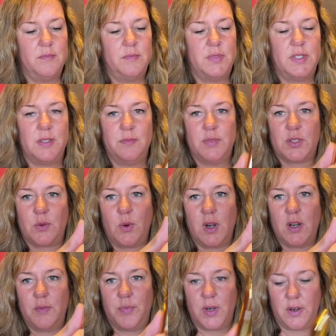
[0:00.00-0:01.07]
Some
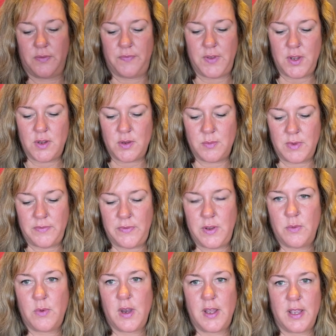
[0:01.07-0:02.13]
squirt of perfume if
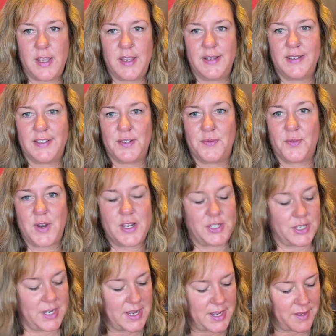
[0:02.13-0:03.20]
you want to
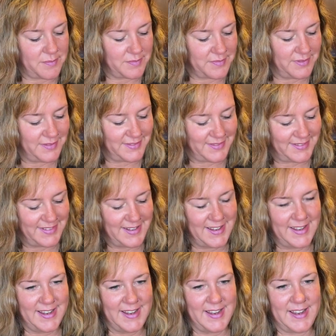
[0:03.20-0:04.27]
freshen up.
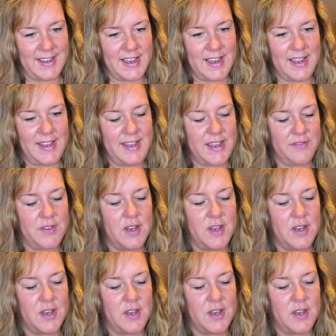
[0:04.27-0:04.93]
I have